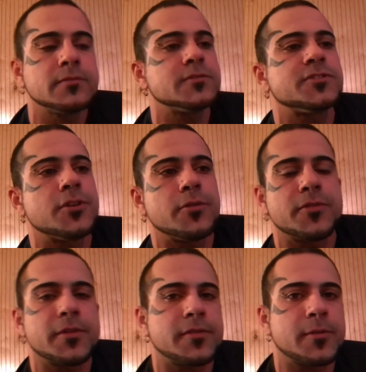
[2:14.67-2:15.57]
So
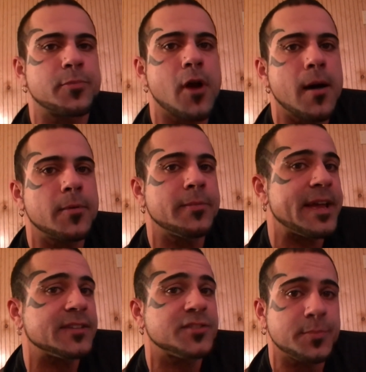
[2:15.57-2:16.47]
the problem
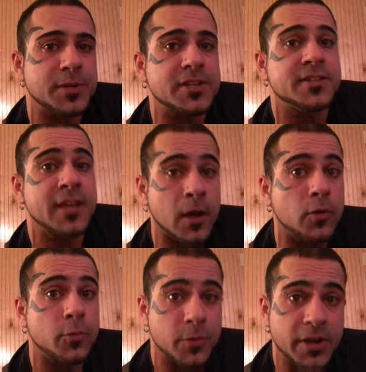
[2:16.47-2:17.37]
has to be
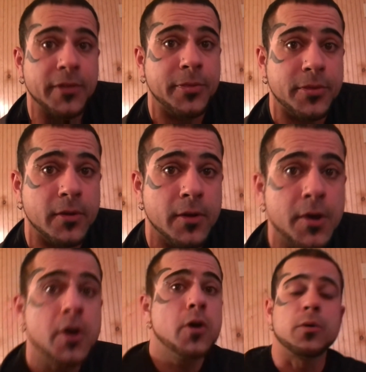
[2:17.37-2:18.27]
dealt with,
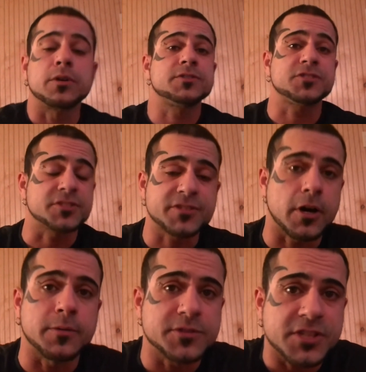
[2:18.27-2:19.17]
or it's just
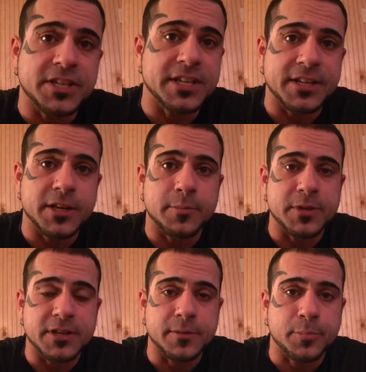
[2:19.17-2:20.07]
always going to end up
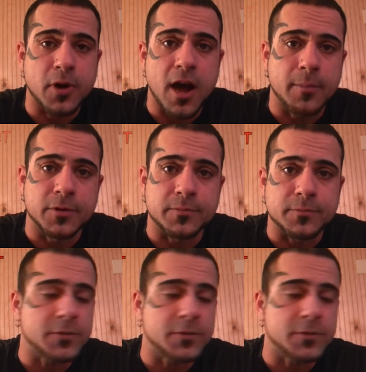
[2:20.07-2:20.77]
being a problem.